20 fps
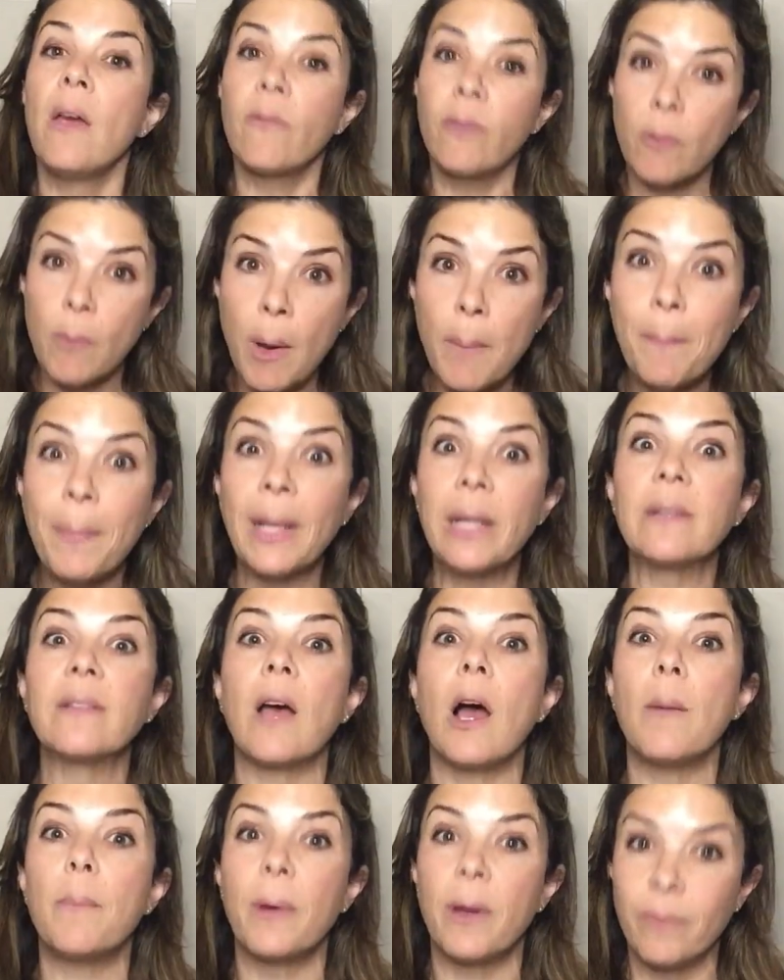from a
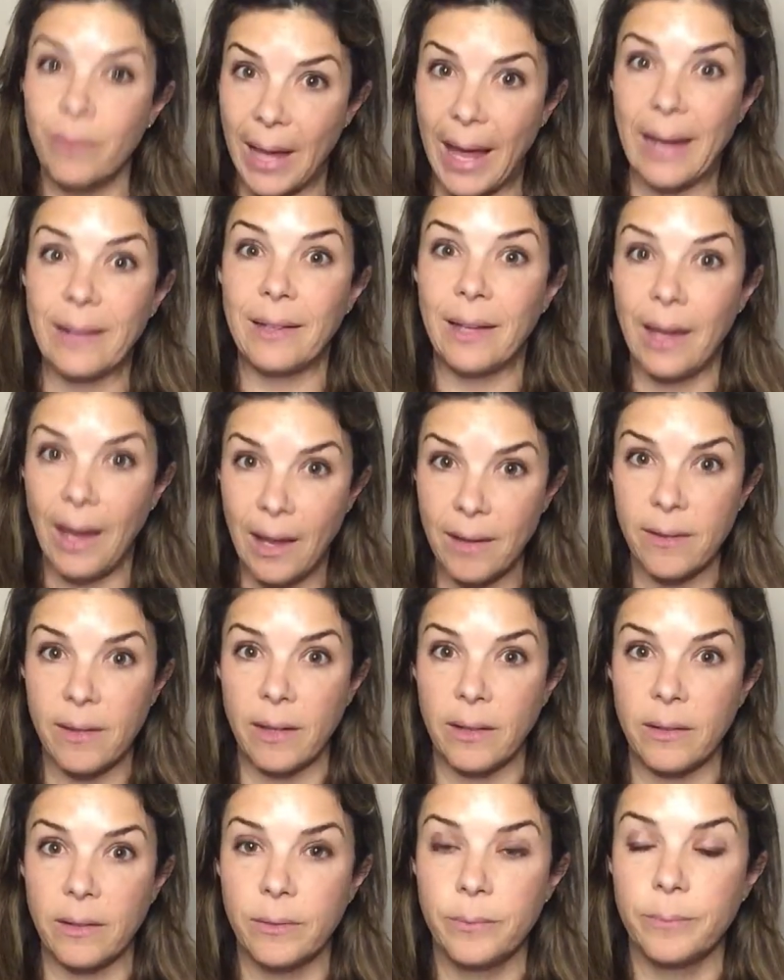buildup of lactic
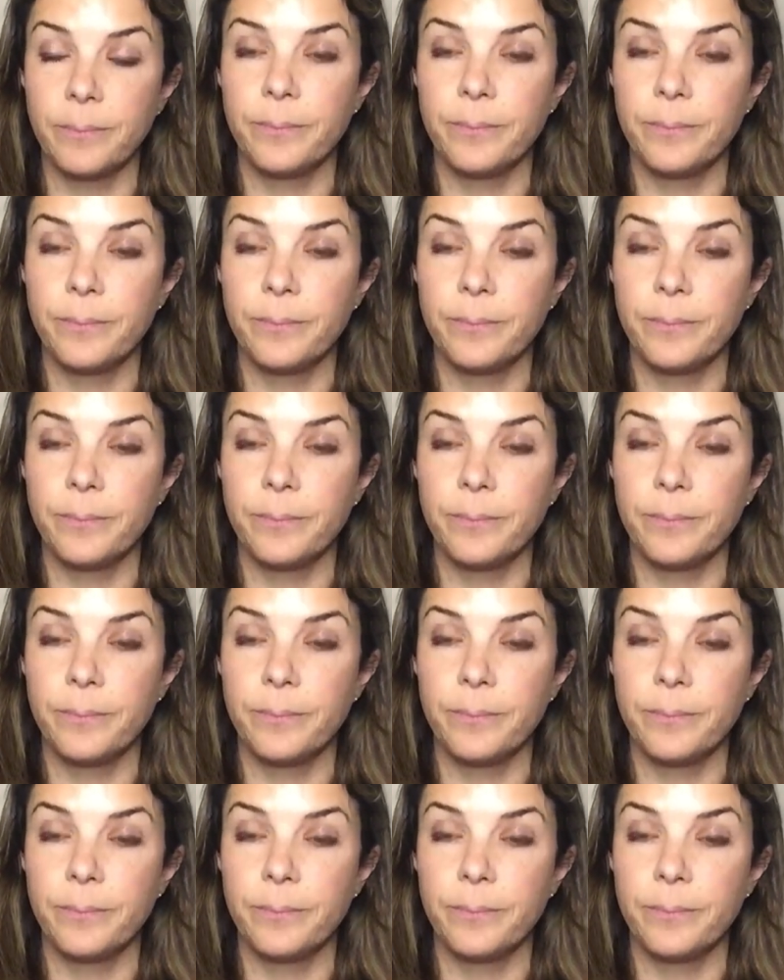acid.